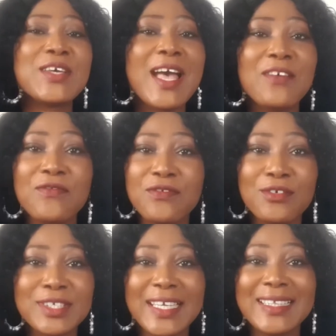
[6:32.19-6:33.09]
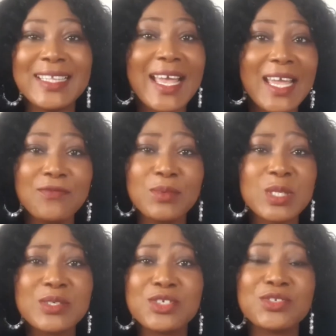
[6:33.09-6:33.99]
and to have fun in life
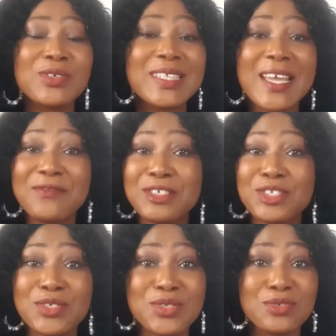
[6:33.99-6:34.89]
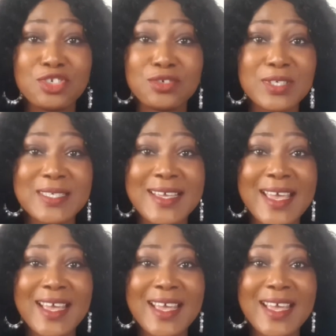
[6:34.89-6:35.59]
because you know life is just too short